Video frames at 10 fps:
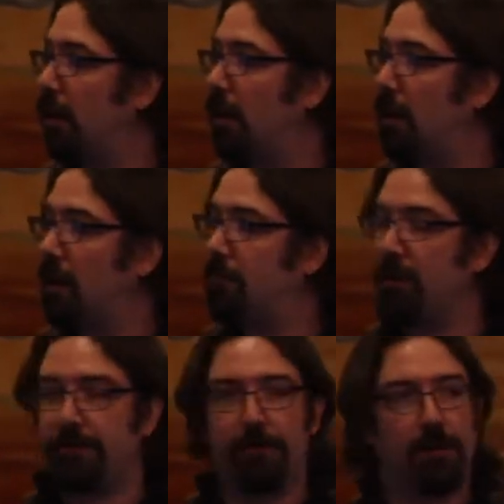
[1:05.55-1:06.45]
Uh,
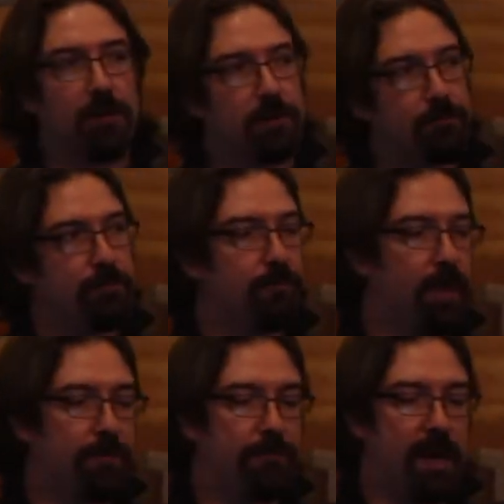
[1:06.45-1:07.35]
but for
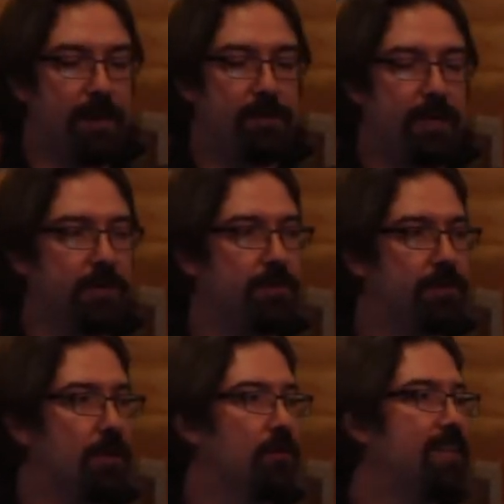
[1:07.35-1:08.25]
about five years or
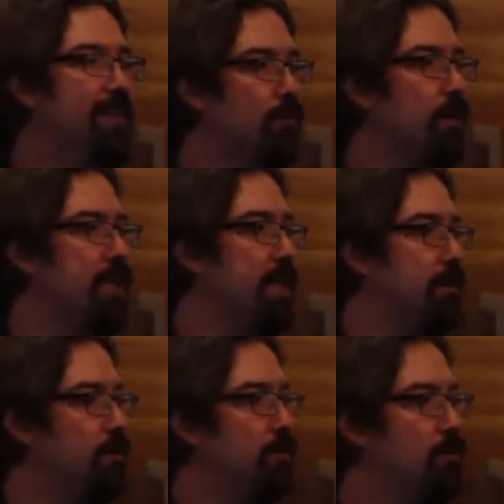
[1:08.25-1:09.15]
so, it didn't
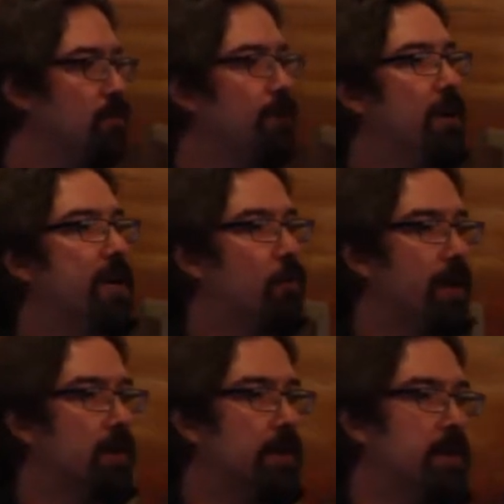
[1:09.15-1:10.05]
really move very
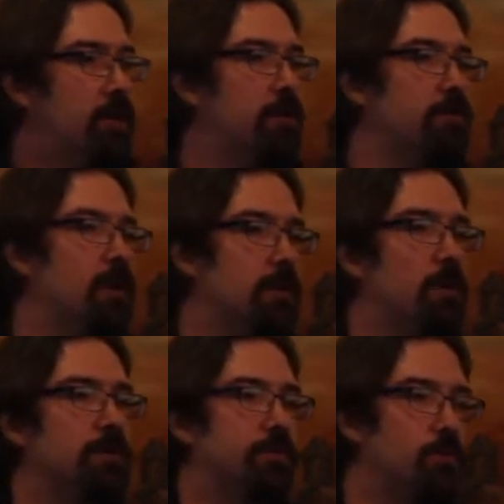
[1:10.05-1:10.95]
quickly. It couldn't run
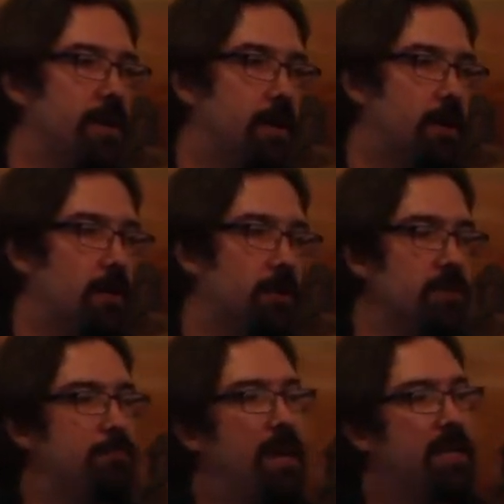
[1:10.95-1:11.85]
most Ruby code. It
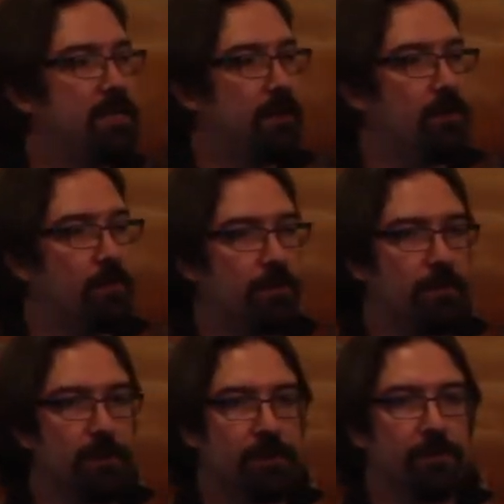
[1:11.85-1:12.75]
was based on an older
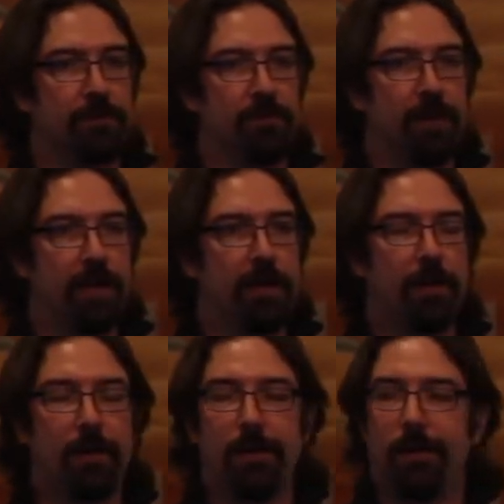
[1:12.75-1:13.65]
version of
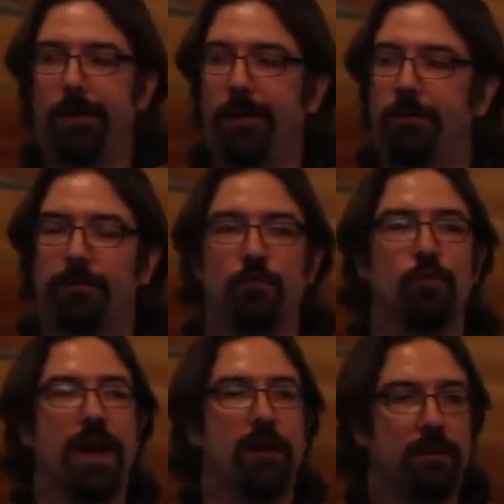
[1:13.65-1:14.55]
Ruby. Uh, the
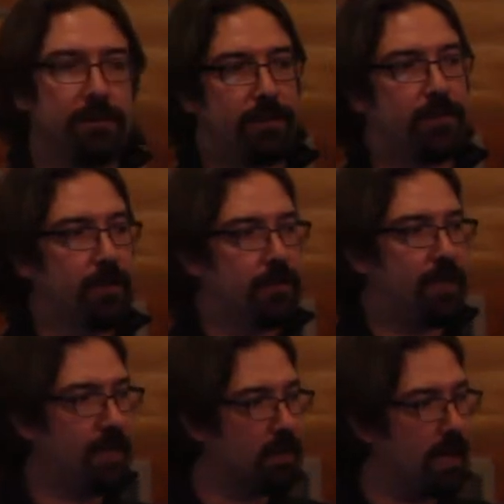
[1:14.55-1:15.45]
Rails
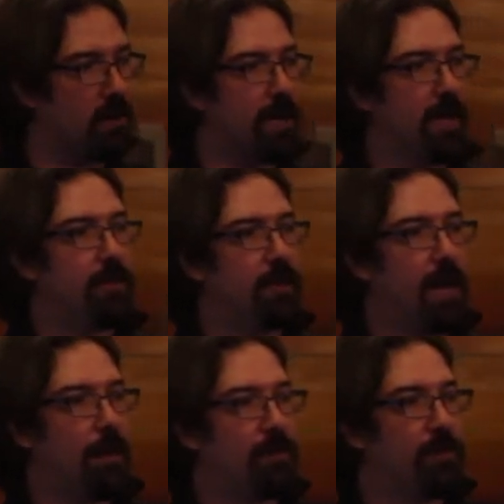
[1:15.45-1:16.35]
singularity that
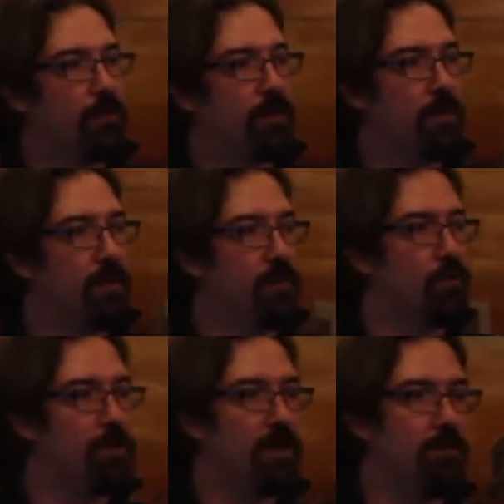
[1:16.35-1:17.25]
happened within the
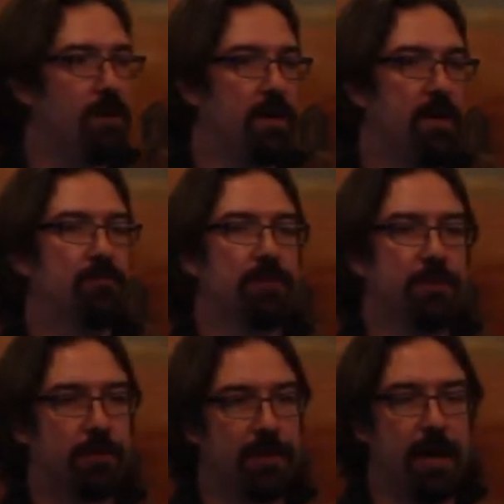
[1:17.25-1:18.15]
Ruby community was
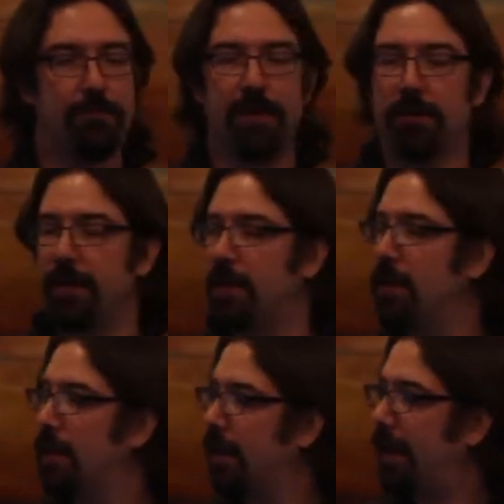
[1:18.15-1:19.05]
during that period.